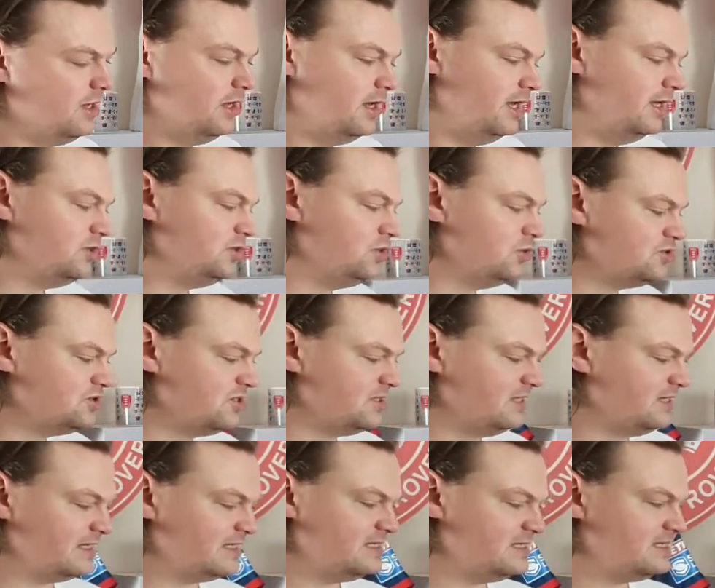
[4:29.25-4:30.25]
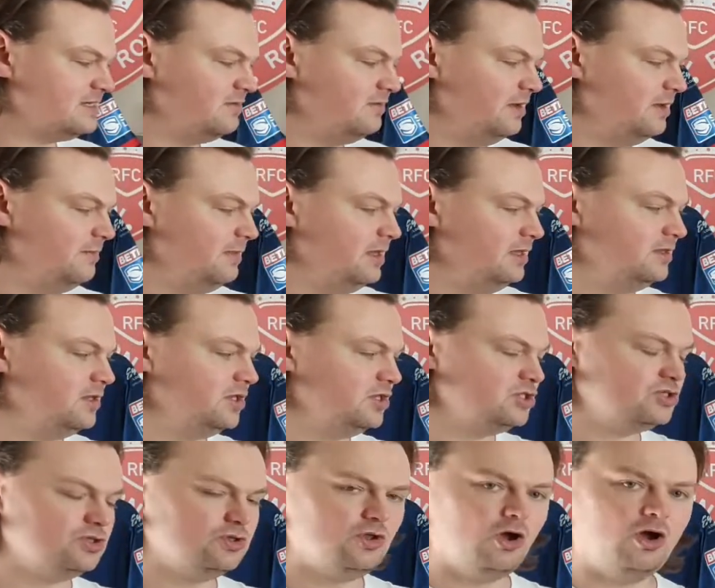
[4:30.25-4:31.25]
it doesn't necessarily mean that it's
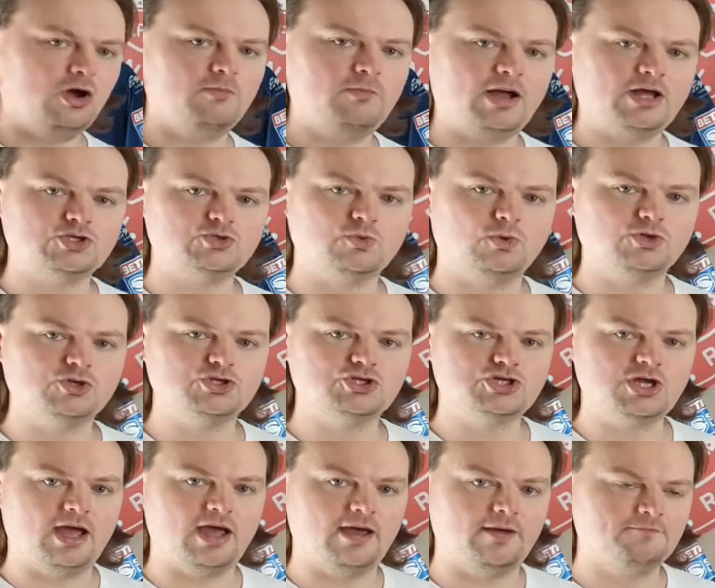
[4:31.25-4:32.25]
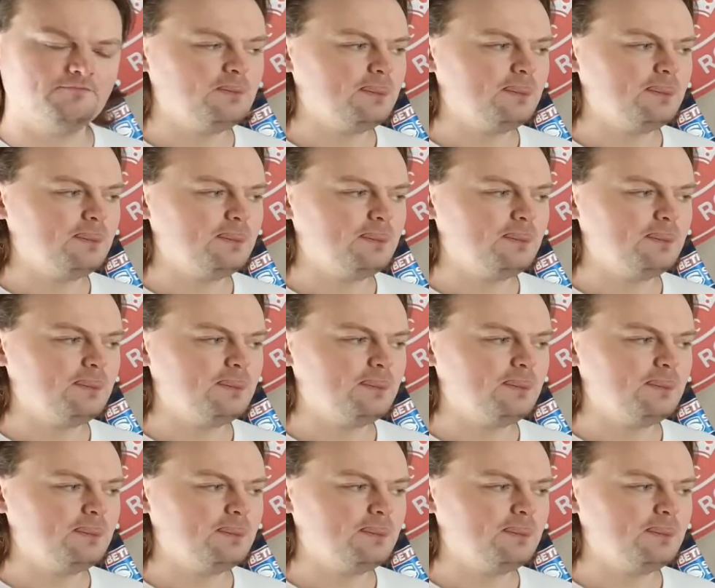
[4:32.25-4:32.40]
not a match worn shirt,